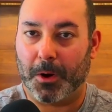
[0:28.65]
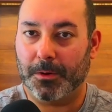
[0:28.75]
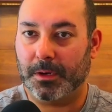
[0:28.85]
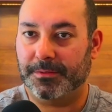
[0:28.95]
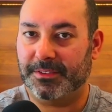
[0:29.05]

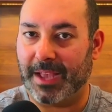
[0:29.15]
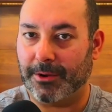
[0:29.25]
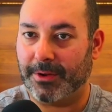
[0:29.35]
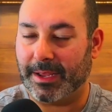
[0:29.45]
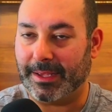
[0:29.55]
part of
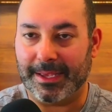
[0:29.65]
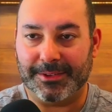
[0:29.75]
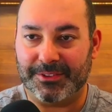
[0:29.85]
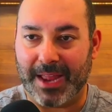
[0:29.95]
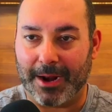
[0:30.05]
Saturday
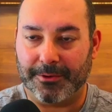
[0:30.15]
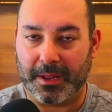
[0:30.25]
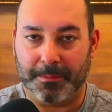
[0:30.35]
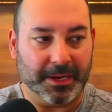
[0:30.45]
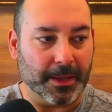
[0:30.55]
is
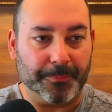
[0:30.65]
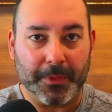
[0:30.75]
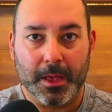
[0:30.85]
Dadderday Media.